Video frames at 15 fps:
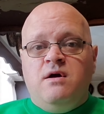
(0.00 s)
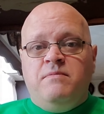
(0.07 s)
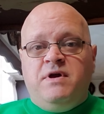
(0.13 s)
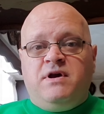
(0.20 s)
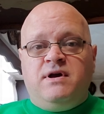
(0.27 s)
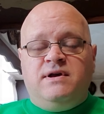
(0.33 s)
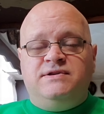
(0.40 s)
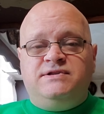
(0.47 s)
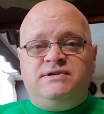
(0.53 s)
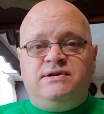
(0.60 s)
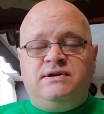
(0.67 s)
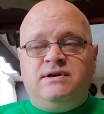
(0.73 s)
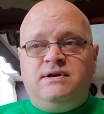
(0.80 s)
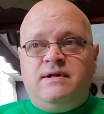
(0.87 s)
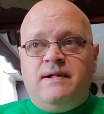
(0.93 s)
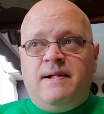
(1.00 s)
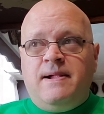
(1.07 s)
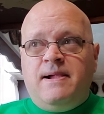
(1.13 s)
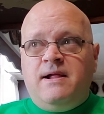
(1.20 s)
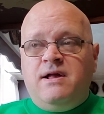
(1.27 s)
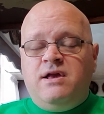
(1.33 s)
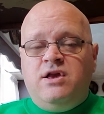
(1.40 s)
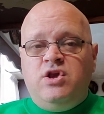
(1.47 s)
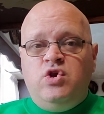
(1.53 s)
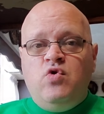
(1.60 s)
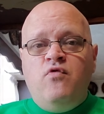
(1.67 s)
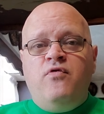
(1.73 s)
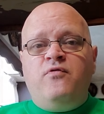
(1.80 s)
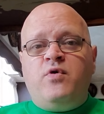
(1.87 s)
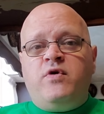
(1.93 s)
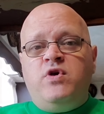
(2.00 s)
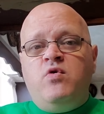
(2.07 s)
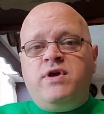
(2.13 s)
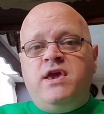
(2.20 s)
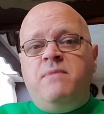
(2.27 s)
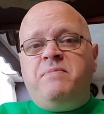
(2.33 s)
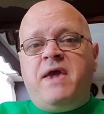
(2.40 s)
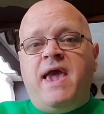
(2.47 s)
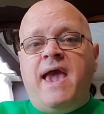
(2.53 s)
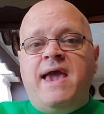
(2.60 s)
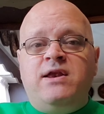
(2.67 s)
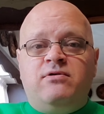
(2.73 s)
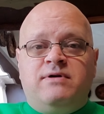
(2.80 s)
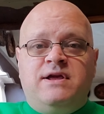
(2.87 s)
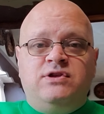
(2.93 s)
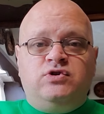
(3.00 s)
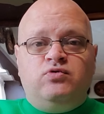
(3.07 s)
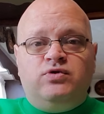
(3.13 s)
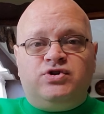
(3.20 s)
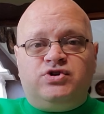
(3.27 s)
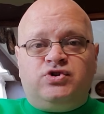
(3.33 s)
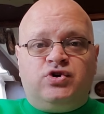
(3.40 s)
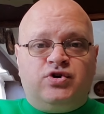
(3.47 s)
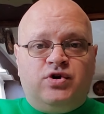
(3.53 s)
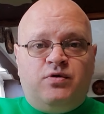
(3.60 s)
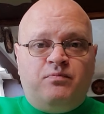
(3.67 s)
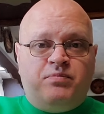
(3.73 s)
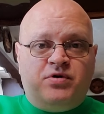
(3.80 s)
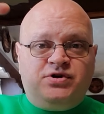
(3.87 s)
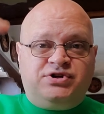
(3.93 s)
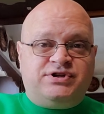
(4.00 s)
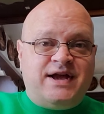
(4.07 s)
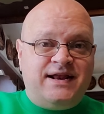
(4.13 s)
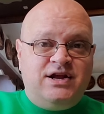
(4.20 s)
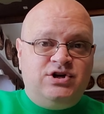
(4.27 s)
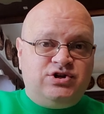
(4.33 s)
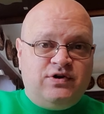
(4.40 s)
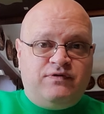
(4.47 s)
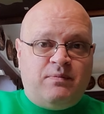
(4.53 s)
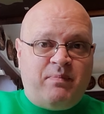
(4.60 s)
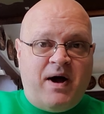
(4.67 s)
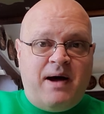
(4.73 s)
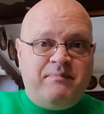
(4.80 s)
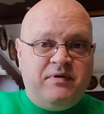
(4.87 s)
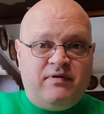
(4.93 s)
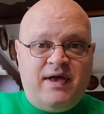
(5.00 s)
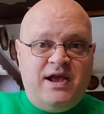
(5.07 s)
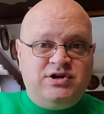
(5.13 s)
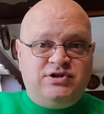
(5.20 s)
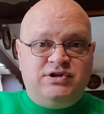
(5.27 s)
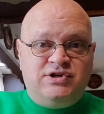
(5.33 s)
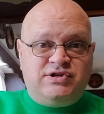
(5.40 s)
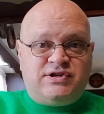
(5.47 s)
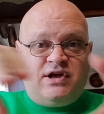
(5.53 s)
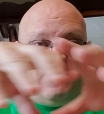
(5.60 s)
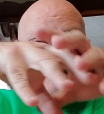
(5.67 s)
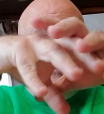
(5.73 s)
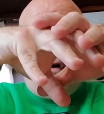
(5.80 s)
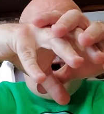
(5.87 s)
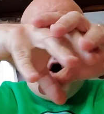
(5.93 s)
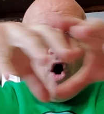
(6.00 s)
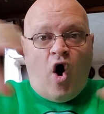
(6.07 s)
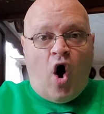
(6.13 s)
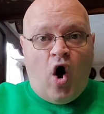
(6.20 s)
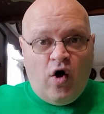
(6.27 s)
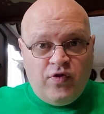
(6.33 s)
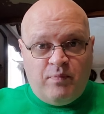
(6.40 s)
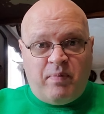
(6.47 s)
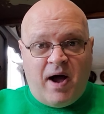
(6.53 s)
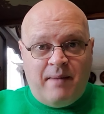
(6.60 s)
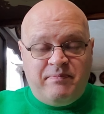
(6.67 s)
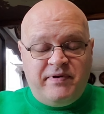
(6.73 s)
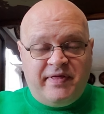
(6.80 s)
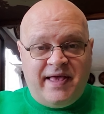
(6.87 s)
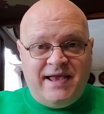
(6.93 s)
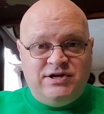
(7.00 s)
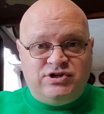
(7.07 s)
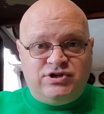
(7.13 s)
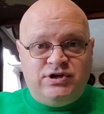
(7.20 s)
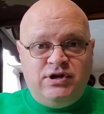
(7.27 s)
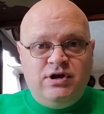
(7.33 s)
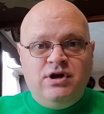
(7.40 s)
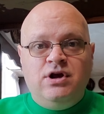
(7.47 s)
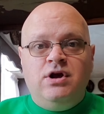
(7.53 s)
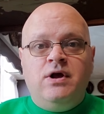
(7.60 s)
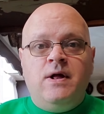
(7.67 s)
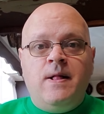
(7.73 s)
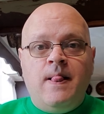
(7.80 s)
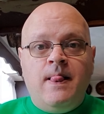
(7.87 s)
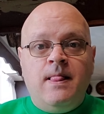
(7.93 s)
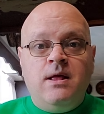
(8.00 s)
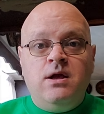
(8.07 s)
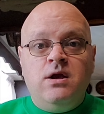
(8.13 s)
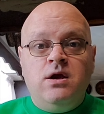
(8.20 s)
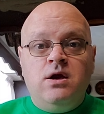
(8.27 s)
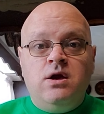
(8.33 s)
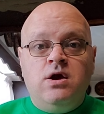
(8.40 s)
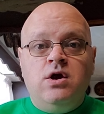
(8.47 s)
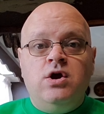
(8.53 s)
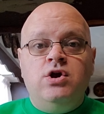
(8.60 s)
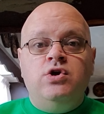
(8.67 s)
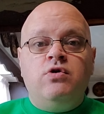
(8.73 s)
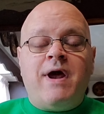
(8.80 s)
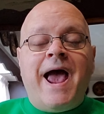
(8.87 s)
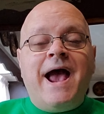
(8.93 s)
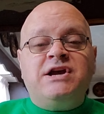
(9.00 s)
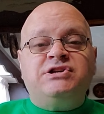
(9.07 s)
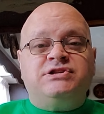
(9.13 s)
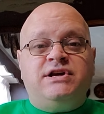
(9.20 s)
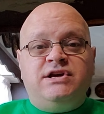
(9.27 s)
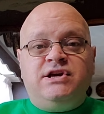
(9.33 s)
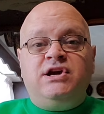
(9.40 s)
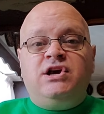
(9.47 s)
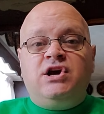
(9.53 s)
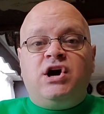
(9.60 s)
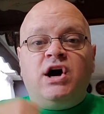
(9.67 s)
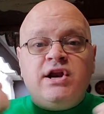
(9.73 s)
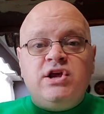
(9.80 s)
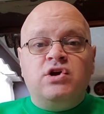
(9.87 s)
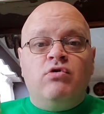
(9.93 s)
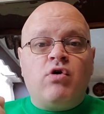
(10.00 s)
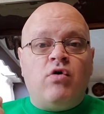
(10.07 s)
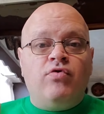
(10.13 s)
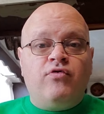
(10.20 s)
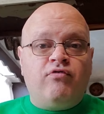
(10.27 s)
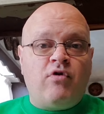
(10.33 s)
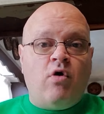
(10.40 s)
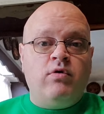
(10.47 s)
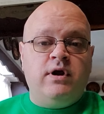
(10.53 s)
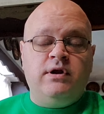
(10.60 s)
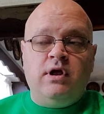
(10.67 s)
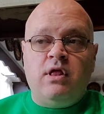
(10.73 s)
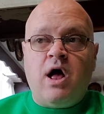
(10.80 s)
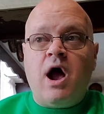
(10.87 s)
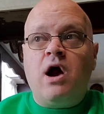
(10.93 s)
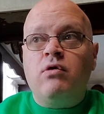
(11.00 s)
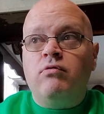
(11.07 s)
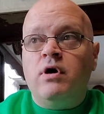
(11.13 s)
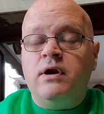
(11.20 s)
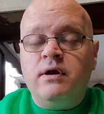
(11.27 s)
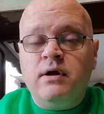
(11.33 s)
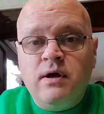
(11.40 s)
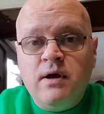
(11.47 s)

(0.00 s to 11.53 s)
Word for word: Because you you keep catering to a certain percentage of the population instead of all the population you're actually cutting your own throat in the long run.